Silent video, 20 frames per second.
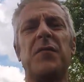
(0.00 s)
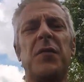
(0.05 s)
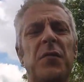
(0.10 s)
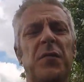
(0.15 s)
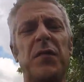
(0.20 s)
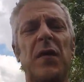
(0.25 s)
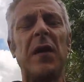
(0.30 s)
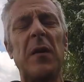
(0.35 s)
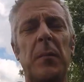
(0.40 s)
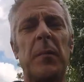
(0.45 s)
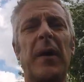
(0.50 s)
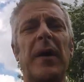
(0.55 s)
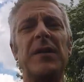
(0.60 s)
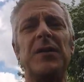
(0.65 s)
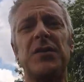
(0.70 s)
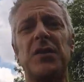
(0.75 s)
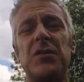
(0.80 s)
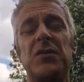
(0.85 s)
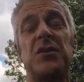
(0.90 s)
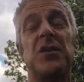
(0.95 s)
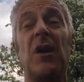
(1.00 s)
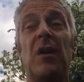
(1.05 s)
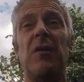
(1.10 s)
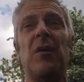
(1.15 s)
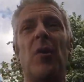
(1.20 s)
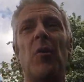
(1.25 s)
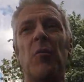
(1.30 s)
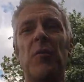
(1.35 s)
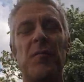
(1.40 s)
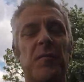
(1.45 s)
the Philippines because you don't know
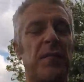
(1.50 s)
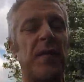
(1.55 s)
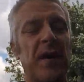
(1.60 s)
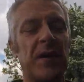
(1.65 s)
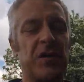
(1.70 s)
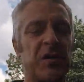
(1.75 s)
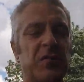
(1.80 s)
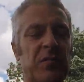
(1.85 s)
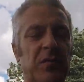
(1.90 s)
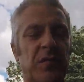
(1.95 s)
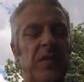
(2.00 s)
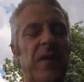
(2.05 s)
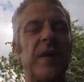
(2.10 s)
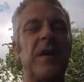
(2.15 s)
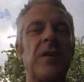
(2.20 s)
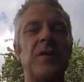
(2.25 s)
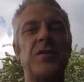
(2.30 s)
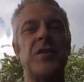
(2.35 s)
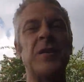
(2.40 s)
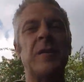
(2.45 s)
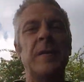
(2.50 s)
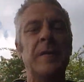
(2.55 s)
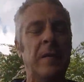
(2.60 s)
all the facts and figures.